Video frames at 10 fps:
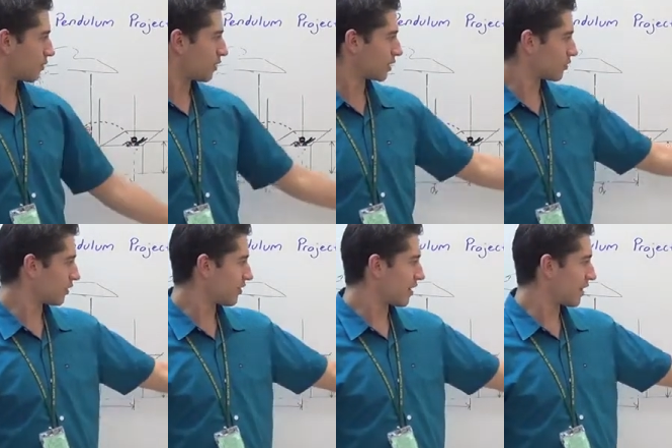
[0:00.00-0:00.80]
Once
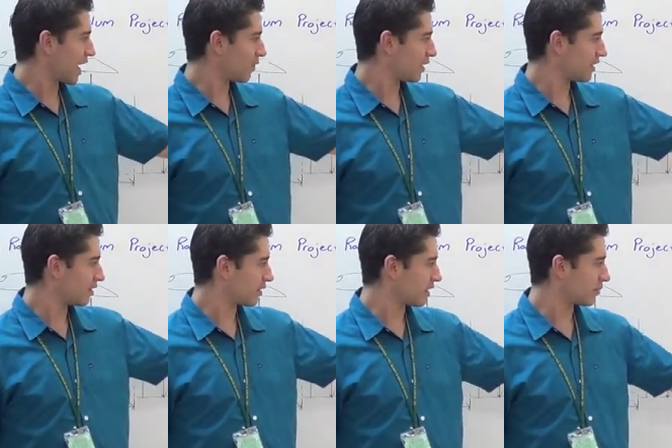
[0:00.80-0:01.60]
we've found that, we need to
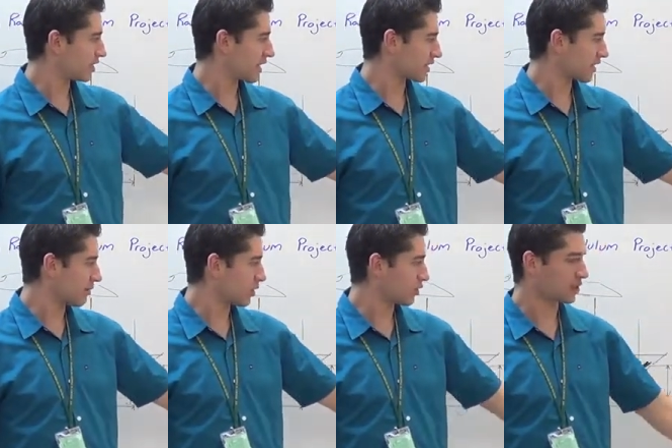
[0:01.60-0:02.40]
look at
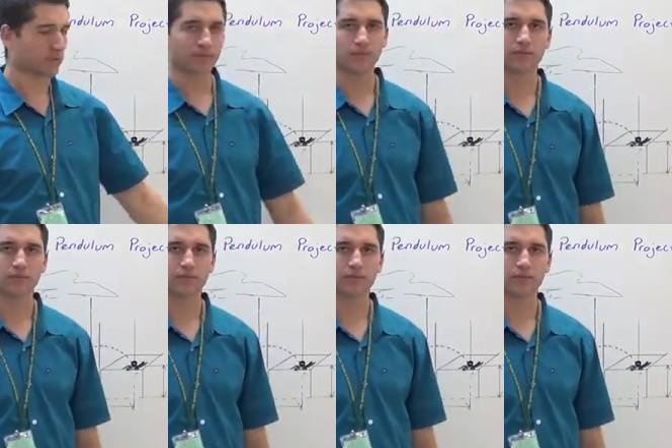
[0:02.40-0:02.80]
projectile motion.